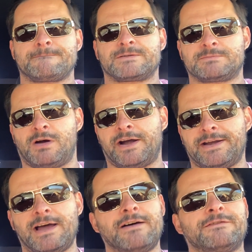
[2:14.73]
smart
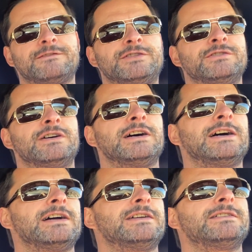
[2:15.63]
enough to
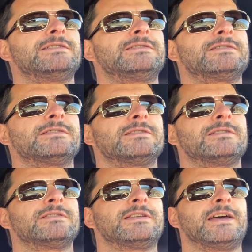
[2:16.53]

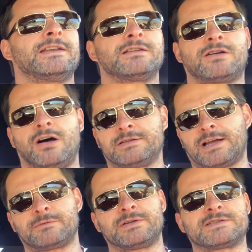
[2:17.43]
uh, get in
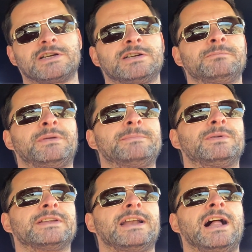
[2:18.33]
contact with certain
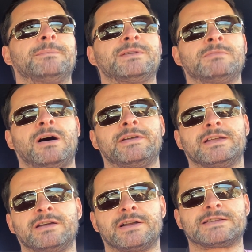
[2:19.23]
people that helped him out.
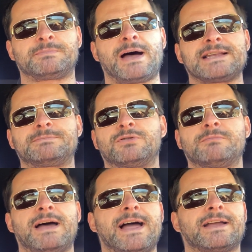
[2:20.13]
He got his
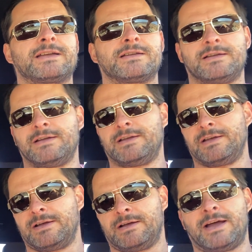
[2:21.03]
passport back
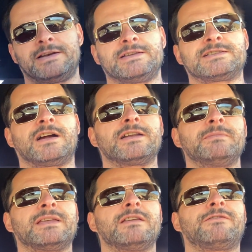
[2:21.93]
and he started
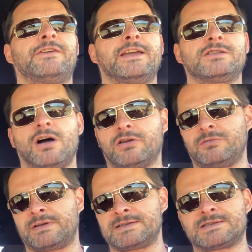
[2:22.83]
making fake
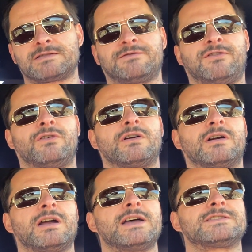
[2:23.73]
documents
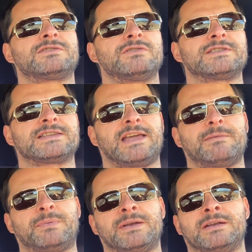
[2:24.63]
for us to
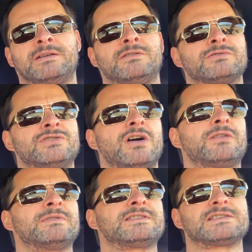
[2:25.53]
escape. And those
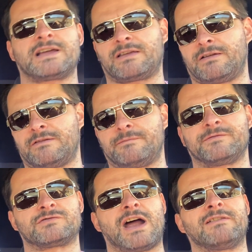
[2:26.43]
documents is like
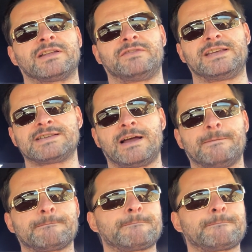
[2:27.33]
a traveling visa.